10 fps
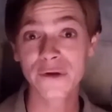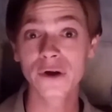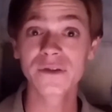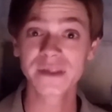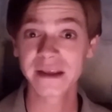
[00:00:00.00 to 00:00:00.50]

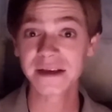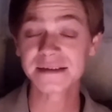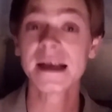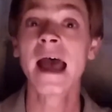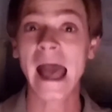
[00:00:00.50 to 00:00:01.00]
either
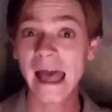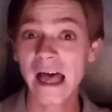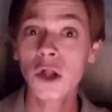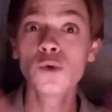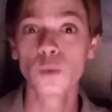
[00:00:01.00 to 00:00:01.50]
this
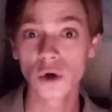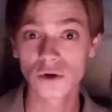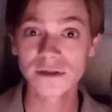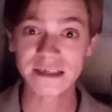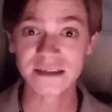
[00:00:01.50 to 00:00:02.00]
hell
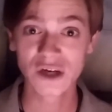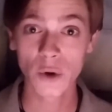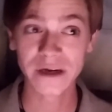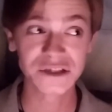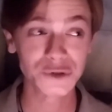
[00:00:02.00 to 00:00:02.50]
world is
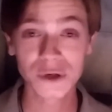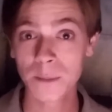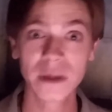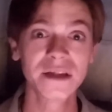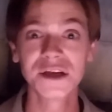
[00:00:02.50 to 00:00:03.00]
going to
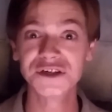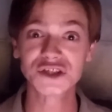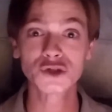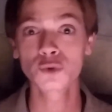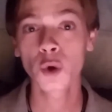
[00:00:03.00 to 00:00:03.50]
completely
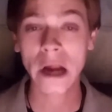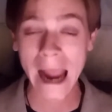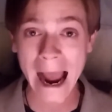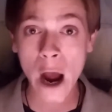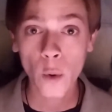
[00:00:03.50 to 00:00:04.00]

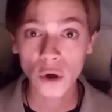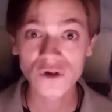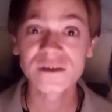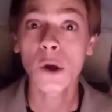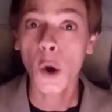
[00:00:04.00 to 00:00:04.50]
destroy
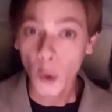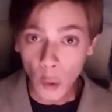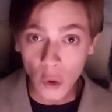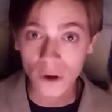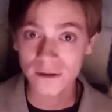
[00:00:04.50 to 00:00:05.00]
ours,
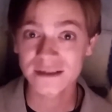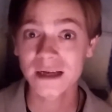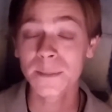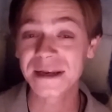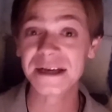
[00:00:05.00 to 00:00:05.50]
or
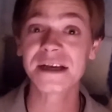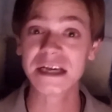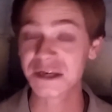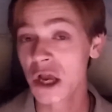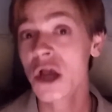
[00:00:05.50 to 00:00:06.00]
somebody
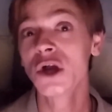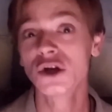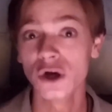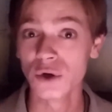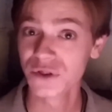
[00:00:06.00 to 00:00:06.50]
can
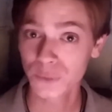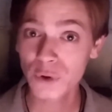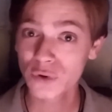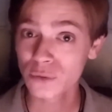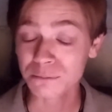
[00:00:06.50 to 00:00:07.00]
go
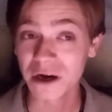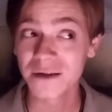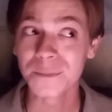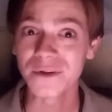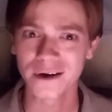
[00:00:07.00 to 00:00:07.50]
through,
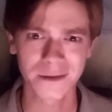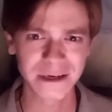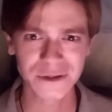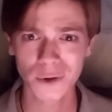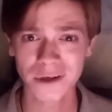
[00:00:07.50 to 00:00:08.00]
but they're going to be